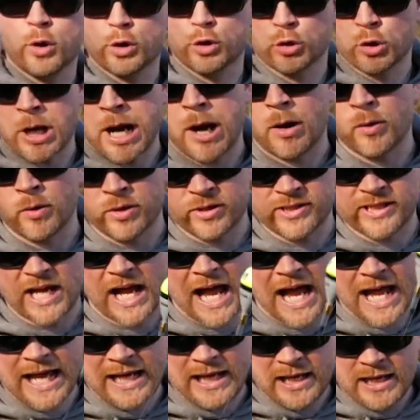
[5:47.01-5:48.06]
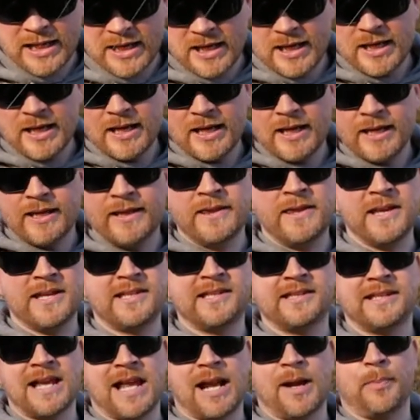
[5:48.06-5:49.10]
where trout reside, this
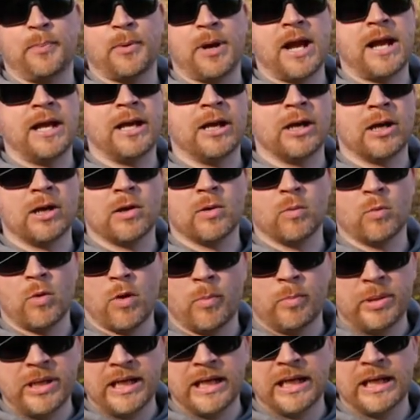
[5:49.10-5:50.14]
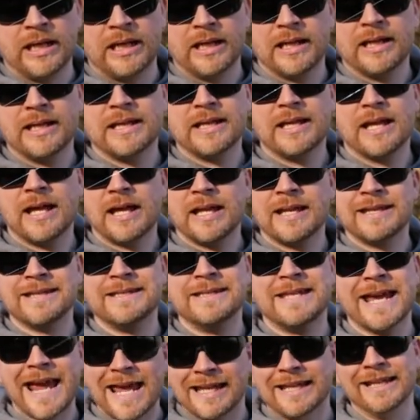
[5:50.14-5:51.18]
setup right here will be
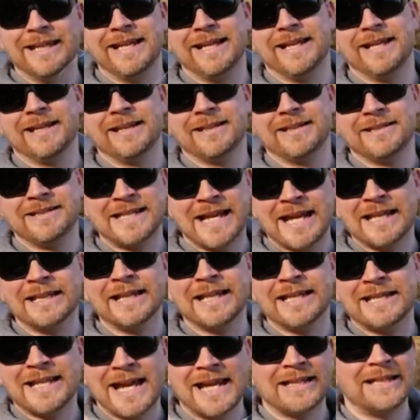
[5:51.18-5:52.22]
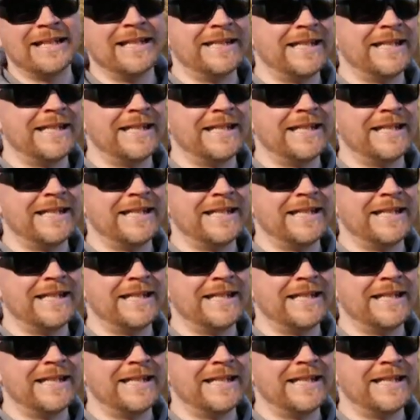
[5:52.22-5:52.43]
deadly, deadly, deadly,